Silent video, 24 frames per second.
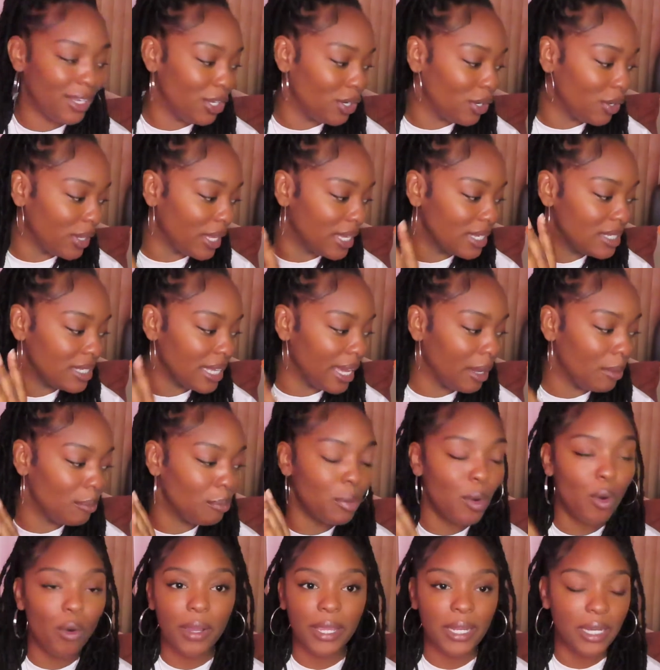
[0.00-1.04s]
you know, that same
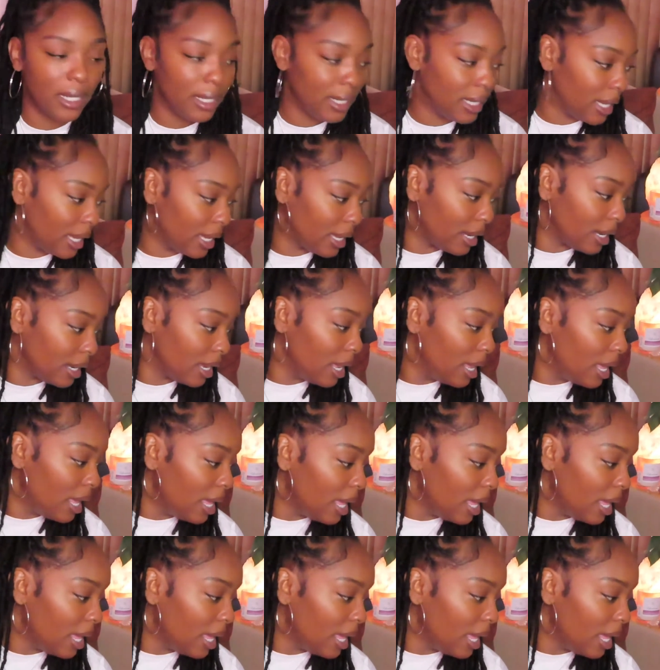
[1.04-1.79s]
point again.